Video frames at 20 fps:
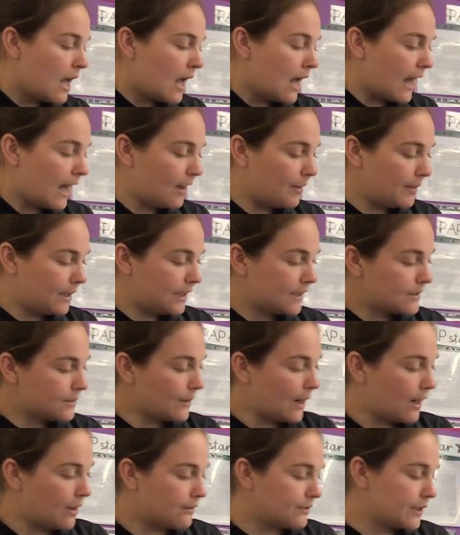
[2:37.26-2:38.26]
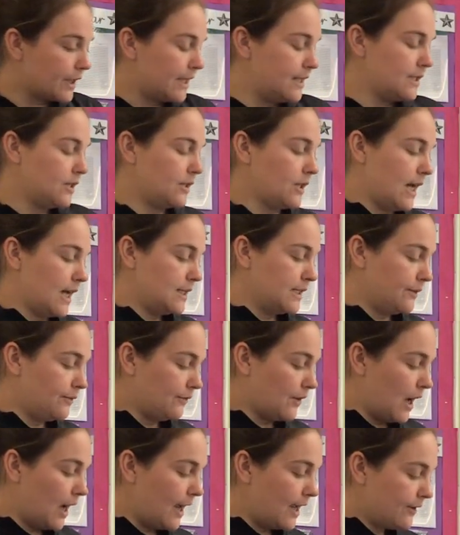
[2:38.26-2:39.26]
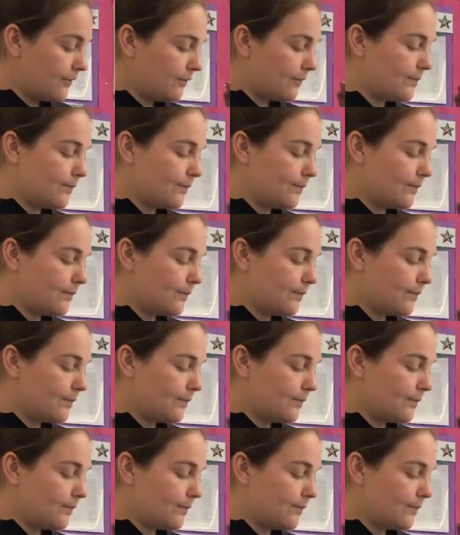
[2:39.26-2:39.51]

How many 12s go into 35?